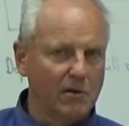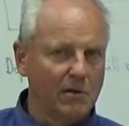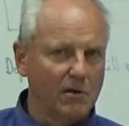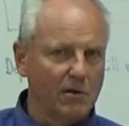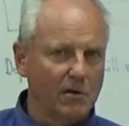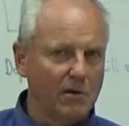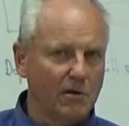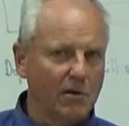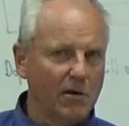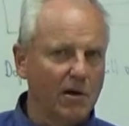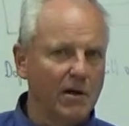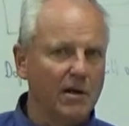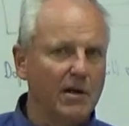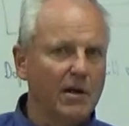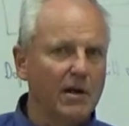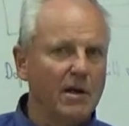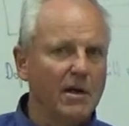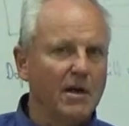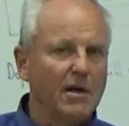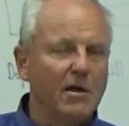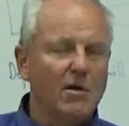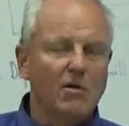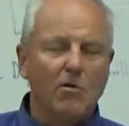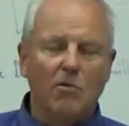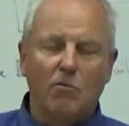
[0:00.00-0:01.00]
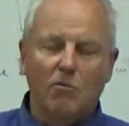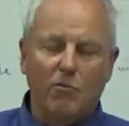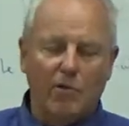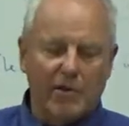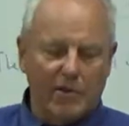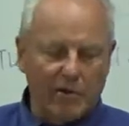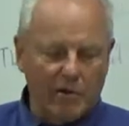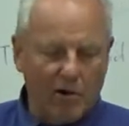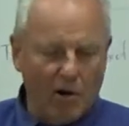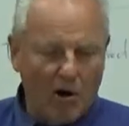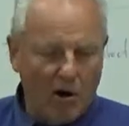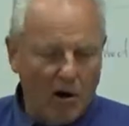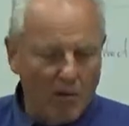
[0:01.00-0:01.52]
All right?
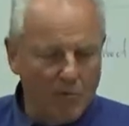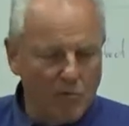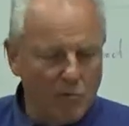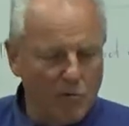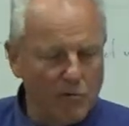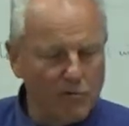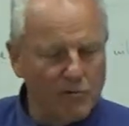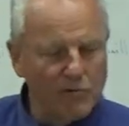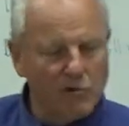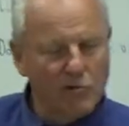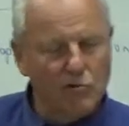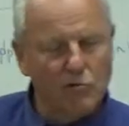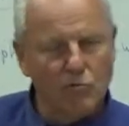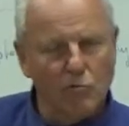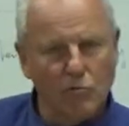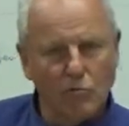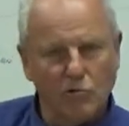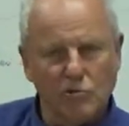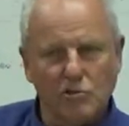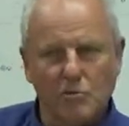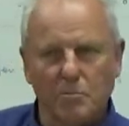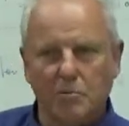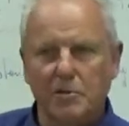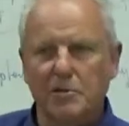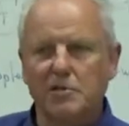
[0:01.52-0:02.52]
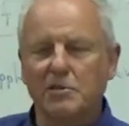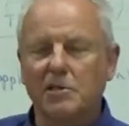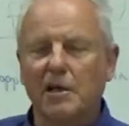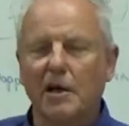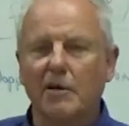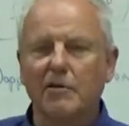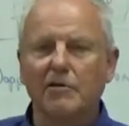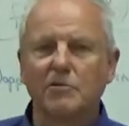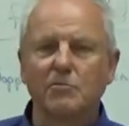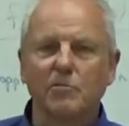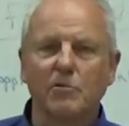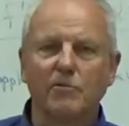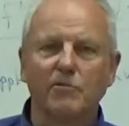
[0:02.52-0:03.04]
Whether I'm moving towards the police car
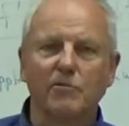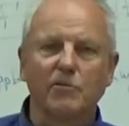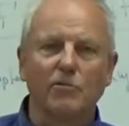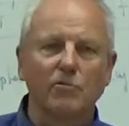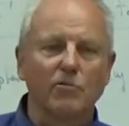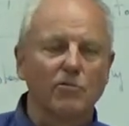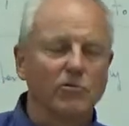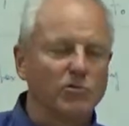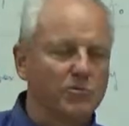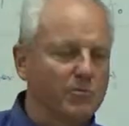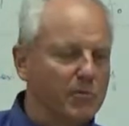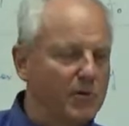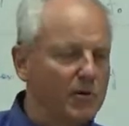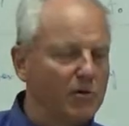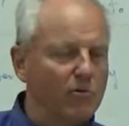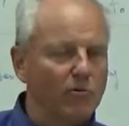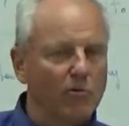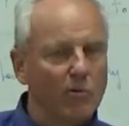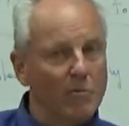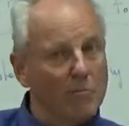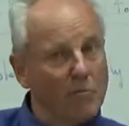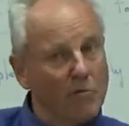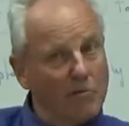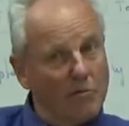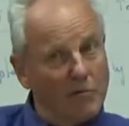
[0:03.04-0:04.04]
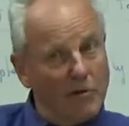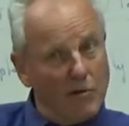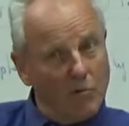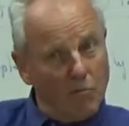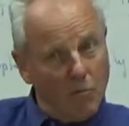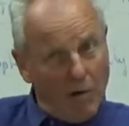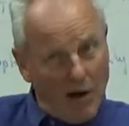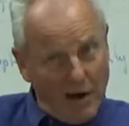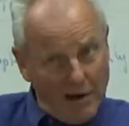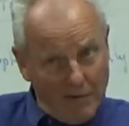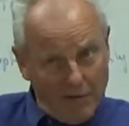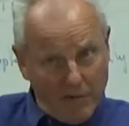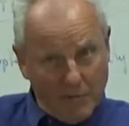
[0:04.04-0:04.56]
is moving towards me, or we're moving
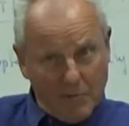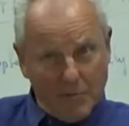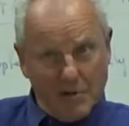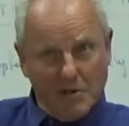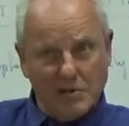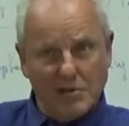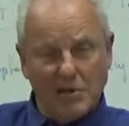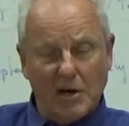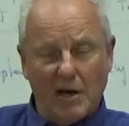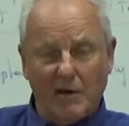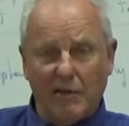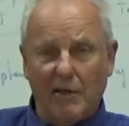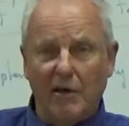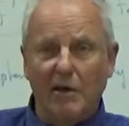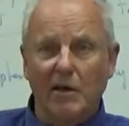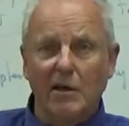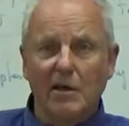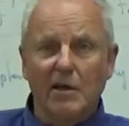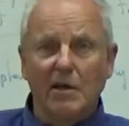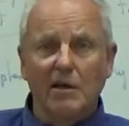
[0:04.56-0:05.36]
away from each other,